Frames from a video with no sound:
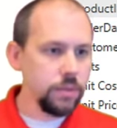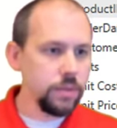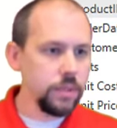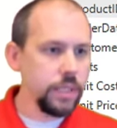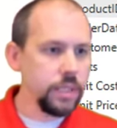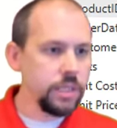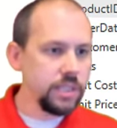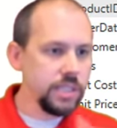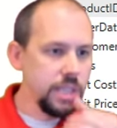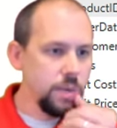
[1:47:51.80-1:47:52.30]

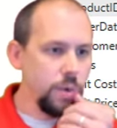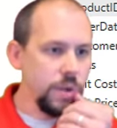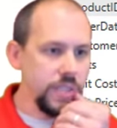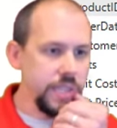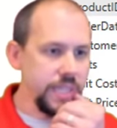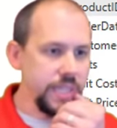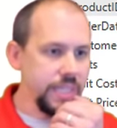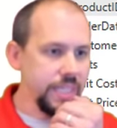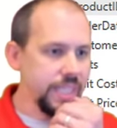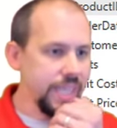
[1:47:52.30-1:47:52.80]
let's see what
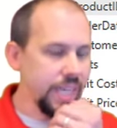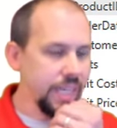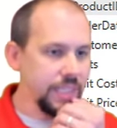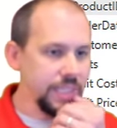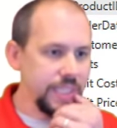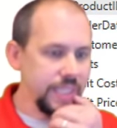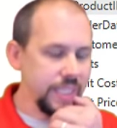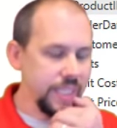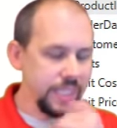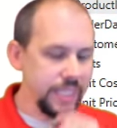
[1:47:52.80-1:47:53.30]
the
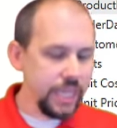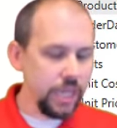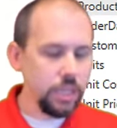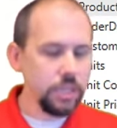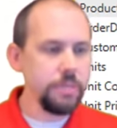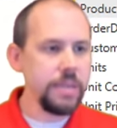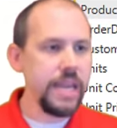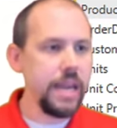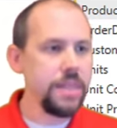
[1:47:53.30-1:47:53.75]
IntelliSense tells me.